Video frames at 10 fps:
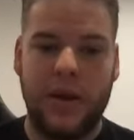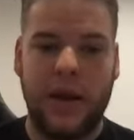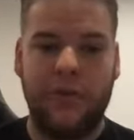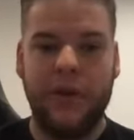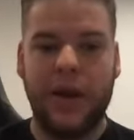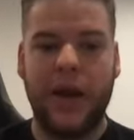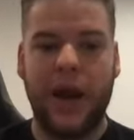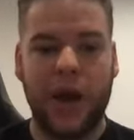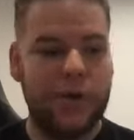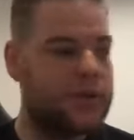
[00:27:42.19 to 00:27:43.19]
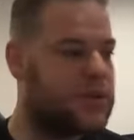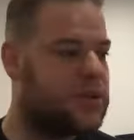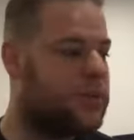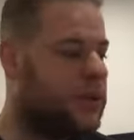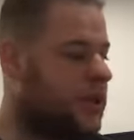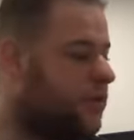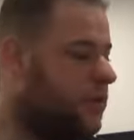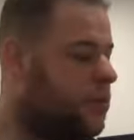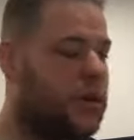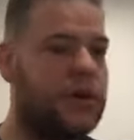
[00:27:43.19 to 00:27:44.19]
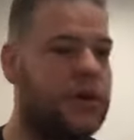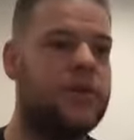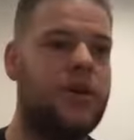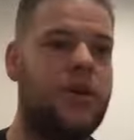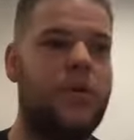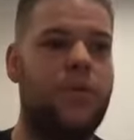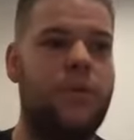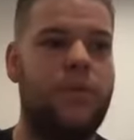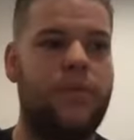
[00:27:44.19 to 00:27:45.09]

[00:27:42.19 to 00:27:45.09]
I feel like outdoors is a bit different because you're